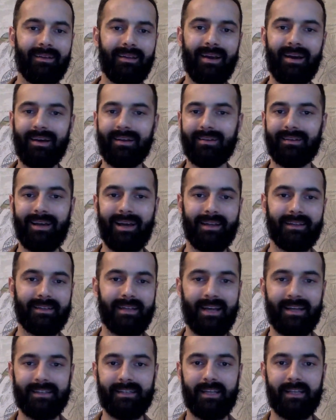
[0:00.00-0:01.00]

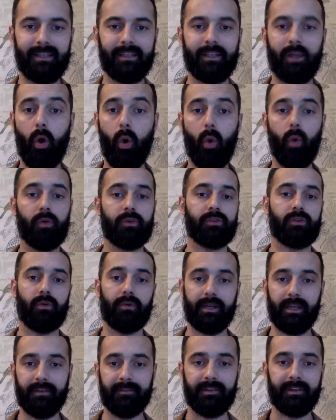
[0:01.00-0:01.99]
not telling the whole
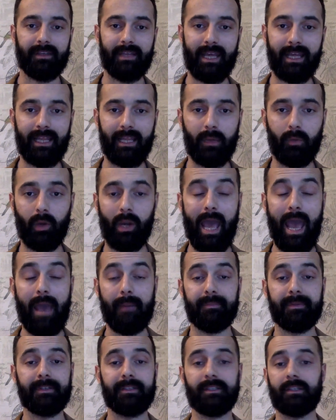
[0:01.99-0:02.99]
story of your day, like what
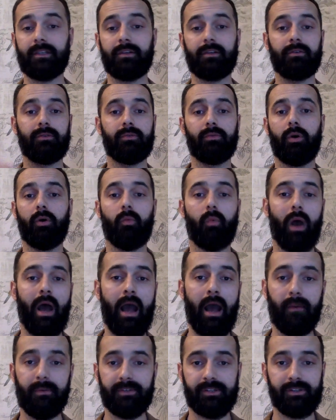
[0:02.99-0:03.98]
happened to you or
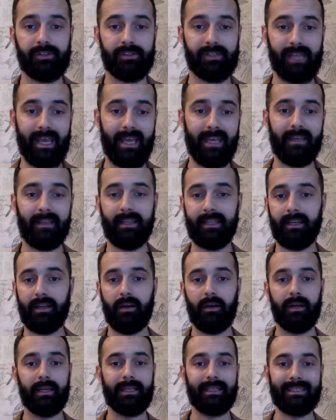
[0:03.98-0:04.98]
how was your day, like
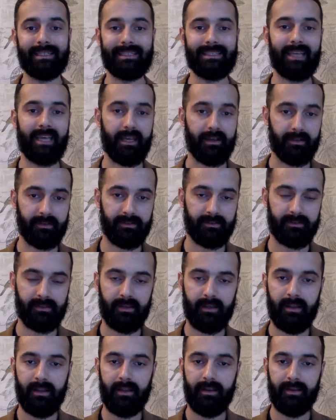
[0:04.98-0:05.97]
in details.
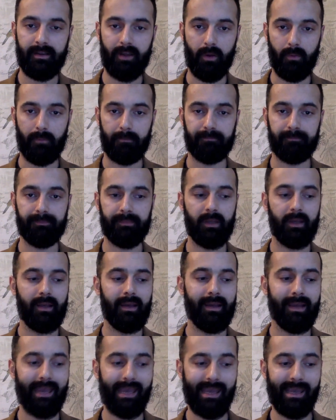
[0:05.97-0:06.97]
No,
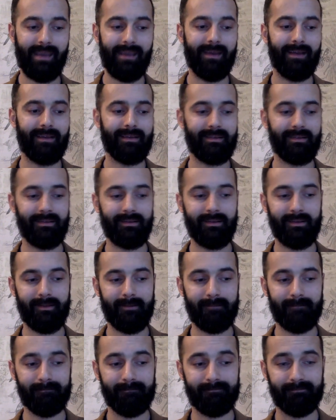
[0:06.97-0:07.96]
and
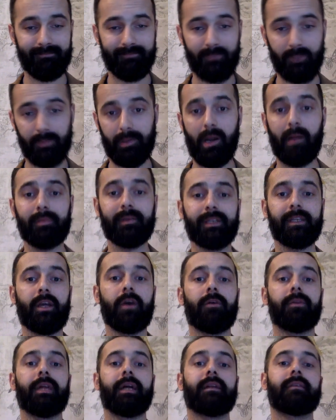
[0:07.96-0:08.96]
you probably
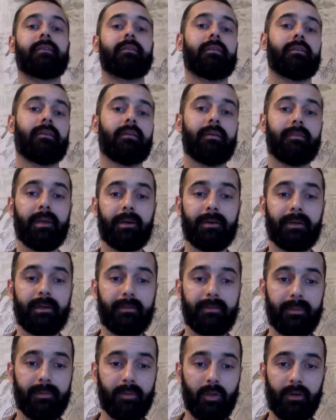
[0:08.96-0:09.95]
know that
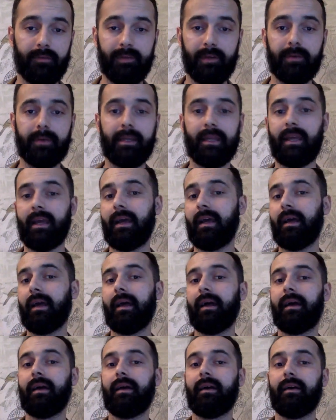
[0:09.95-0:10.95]
American people are very
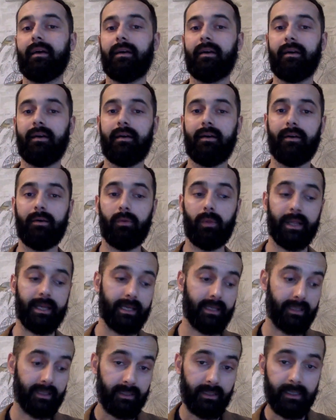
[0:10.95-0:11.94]

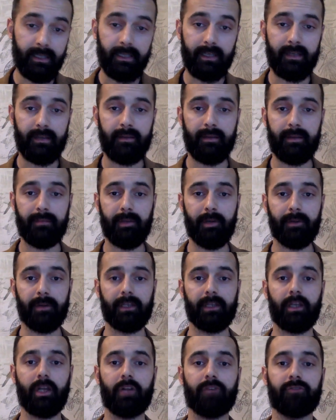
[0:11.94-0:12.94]
like in
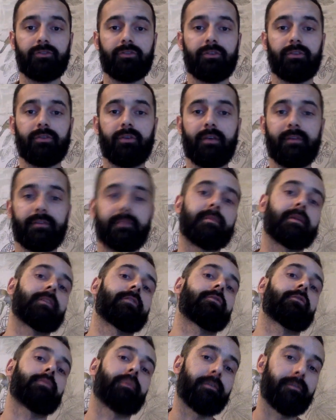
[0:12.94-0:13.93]
American culture, you have to be
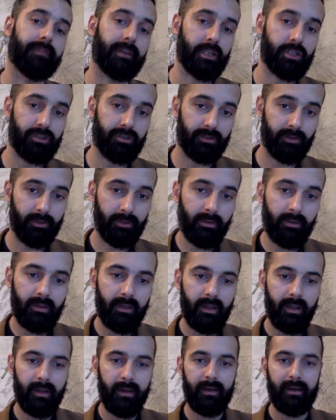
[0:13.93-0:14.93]
superficial
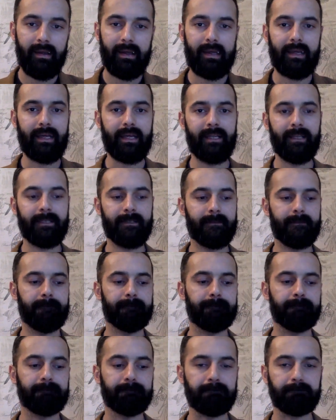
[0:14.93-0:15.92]
and